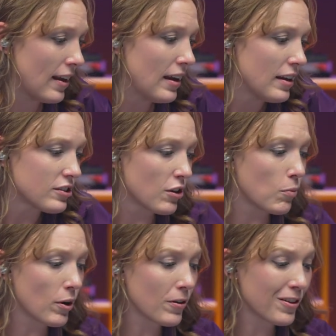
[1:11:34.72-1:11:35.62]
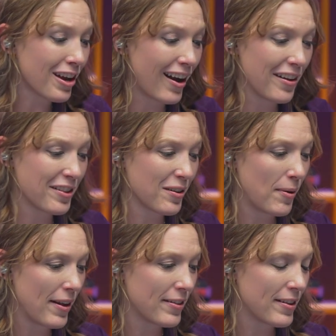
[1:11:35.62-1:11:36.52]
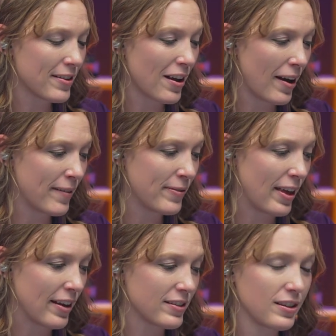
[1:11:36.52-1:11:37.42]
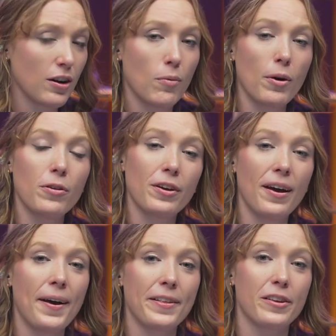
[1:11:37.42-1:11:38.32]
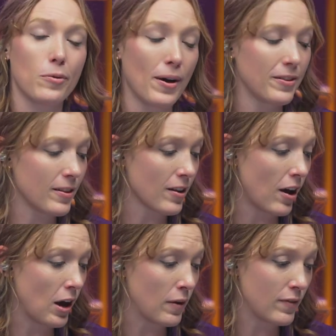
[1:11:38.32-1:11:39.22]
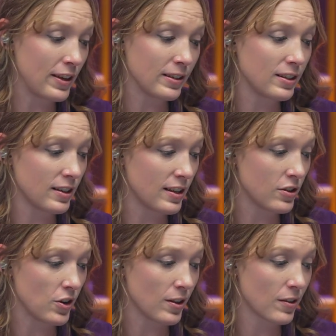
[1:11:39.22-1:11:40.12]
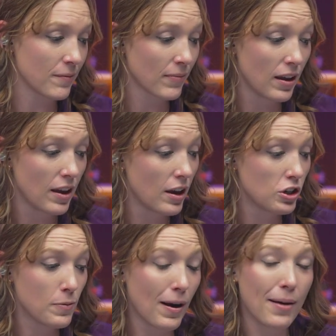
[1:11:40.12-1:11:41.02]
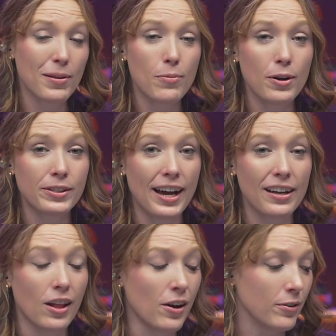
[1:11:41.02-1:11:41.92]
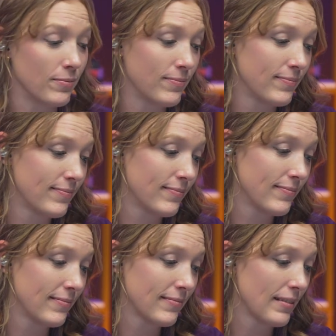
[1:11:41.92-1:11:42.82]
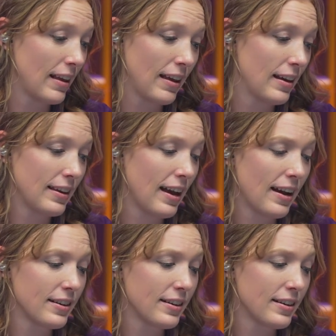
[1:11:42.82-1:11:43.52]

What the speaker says: So what are the consequences of this? What are the consequences of these decisions? She probably will die alone. Yeah,